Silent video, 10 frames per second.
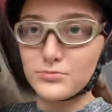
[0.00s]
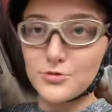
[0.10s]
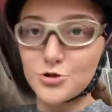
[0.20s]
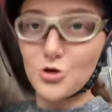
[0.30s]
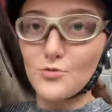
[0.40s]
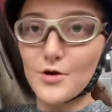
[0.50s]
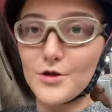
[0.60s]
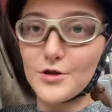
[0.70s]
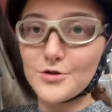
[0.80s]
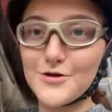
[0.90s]
You just don't want
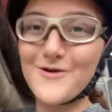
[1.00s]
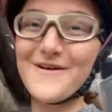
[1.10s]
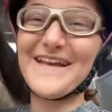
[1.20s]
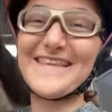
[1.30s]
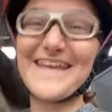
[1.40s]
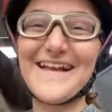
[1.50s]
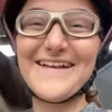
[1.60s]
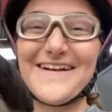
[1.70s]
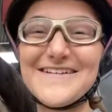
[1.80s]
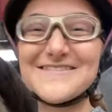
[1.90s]
to eat. Okay, thank
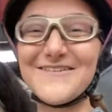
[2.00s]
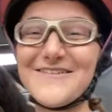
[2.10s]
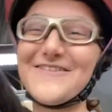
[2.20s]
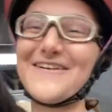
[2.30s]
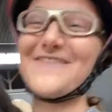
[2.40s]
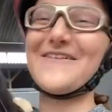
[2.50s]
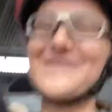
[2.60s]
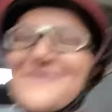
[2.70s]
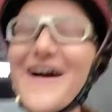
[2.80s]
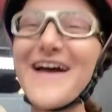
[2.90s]
you guys so much for
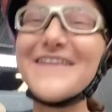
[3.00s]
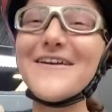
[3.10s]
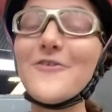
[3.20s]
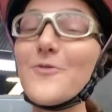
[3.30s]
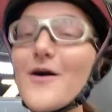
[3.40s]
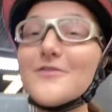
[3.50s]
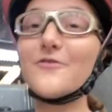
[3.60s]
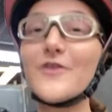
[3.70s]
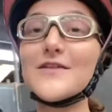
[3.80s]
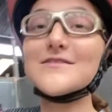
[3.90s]
coming. Bye, I love you all.
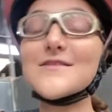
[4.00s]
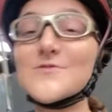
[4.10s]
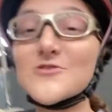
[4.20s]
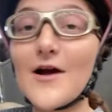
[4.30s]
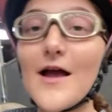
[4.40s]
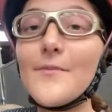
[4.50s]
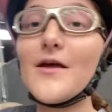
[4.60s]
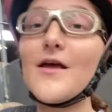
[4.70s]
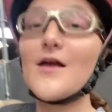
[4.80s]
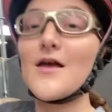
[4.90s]
Don't forget to subscribe
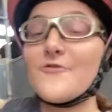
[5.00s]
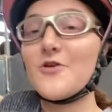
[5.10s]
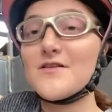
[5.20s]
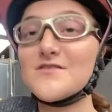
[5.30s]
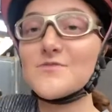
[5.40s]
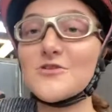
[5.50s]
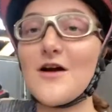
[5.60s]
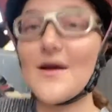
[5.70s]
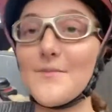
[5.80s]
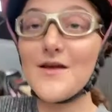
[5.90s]
if you're not
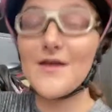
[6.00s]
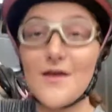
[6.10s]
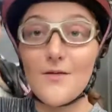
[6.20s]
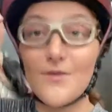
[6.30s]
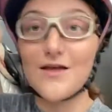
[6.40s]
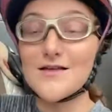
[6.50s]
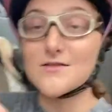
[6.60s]
subscribed, because